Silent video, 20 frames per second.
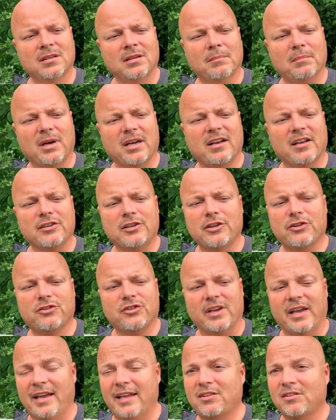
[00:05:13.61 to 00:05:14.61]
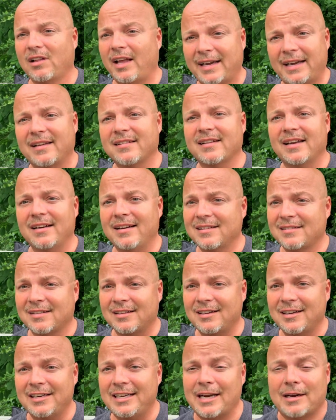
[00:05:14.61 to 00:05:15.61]
because it's like I said, it's
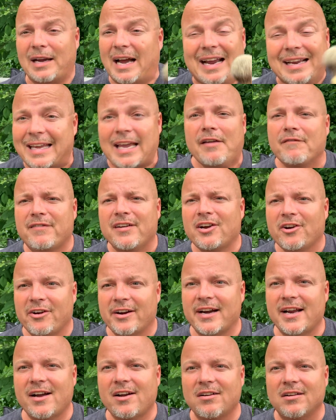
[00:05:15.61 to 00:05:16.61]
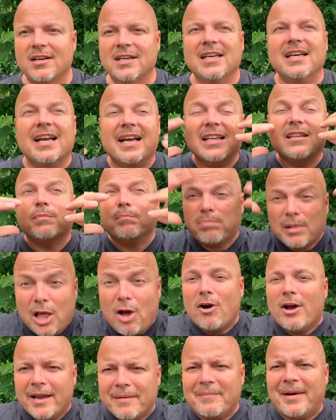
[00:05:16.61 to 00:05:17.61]
an I can't figure it out. It's
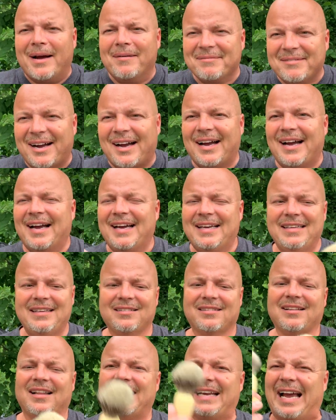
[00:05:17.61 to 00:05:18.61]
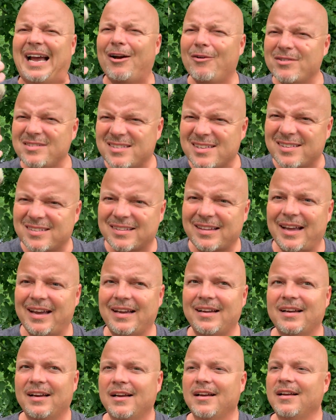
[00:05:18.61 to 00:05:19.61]
blowing my mind. It's like, how is this
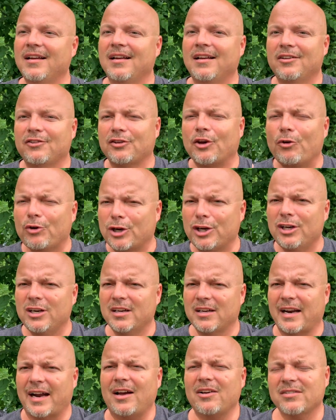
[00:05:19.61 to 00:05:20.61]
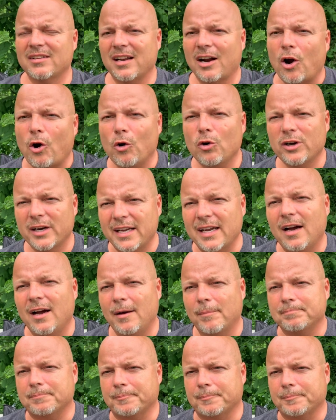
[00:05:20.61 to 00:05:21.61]
thing so good? How's it holding up